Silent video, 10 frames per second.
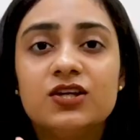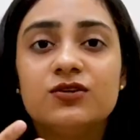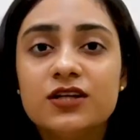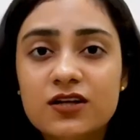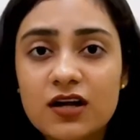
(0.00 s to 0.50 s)
You
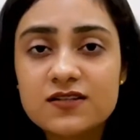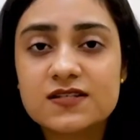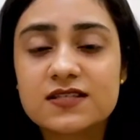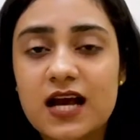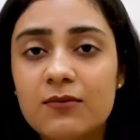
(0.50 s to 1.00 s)
did not
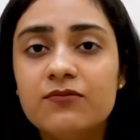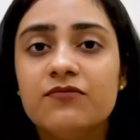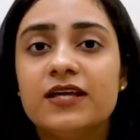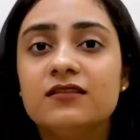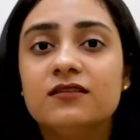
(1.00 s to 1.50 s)
just come
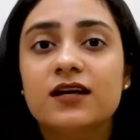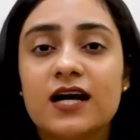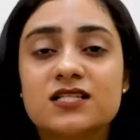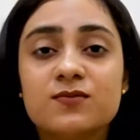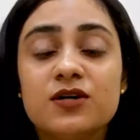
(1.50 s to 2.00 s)
when the
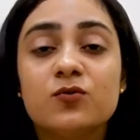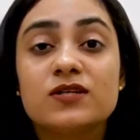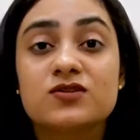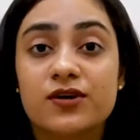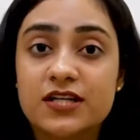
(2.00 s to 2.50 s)
customer
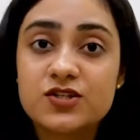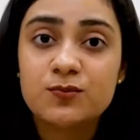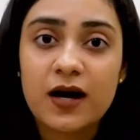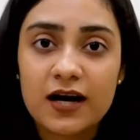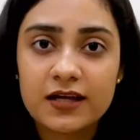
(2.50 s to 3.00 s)
was ready to
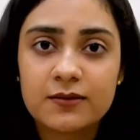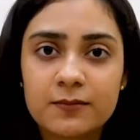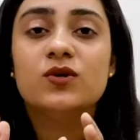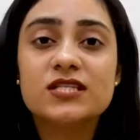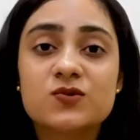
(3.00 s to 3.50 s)
buy,
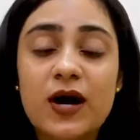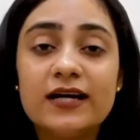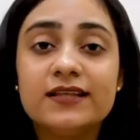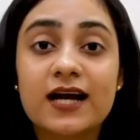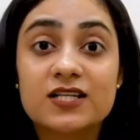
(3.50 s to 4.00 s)
which is
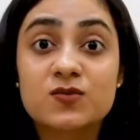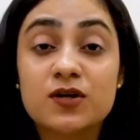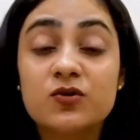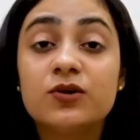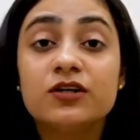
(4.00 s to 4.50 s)
why the
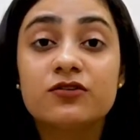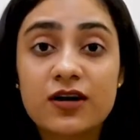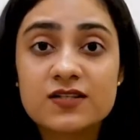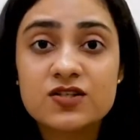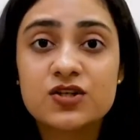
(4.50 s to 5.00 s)
customer would
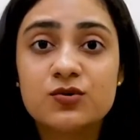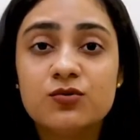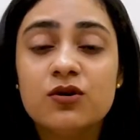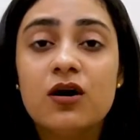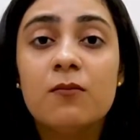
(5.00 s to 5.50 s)
trust you
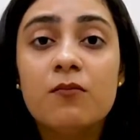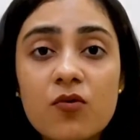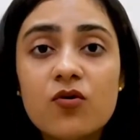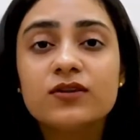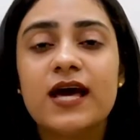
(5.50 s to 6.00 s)

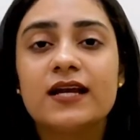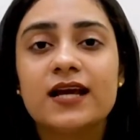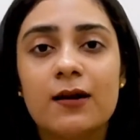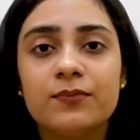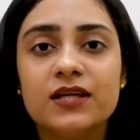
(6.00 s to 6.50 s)
more than
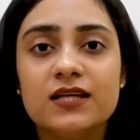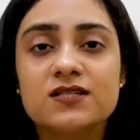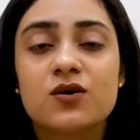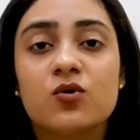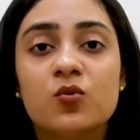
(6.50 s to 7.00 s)

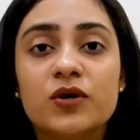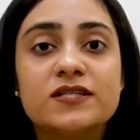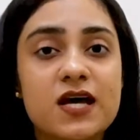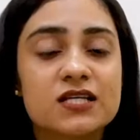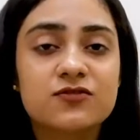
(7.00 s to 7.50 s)
companies who were
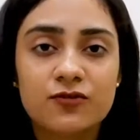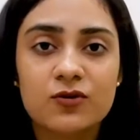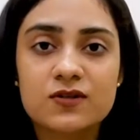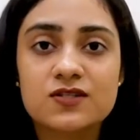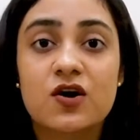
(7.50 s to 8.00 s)
just
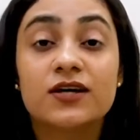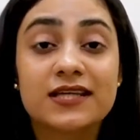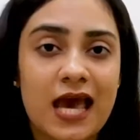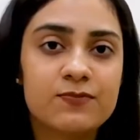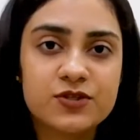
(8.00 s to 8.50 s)
focused on
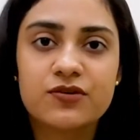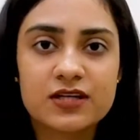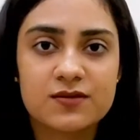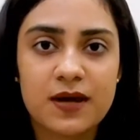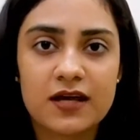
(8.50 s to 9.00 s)

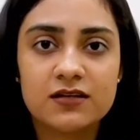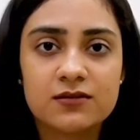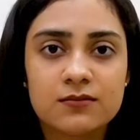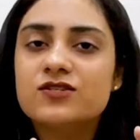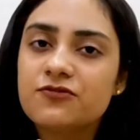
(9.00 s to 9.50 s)
capturing demand.
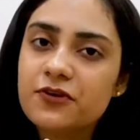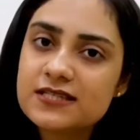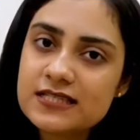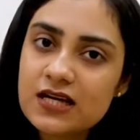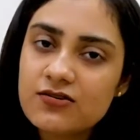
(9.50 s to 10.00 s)
So if you're
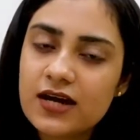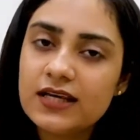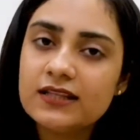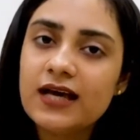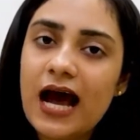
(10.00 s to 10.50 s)
still
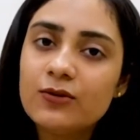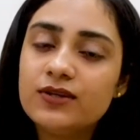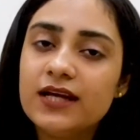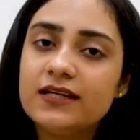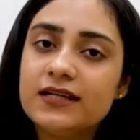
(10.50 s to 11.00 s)
running the
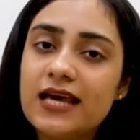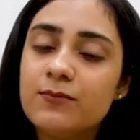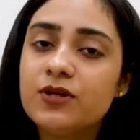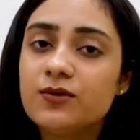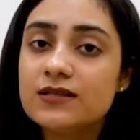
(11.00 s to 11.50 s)
outdated
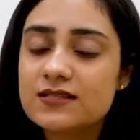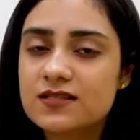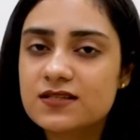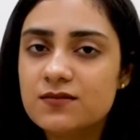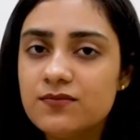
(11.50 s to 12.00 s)
MQL
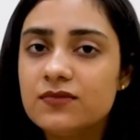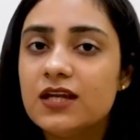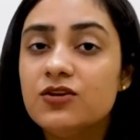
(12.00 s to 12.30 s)
system, then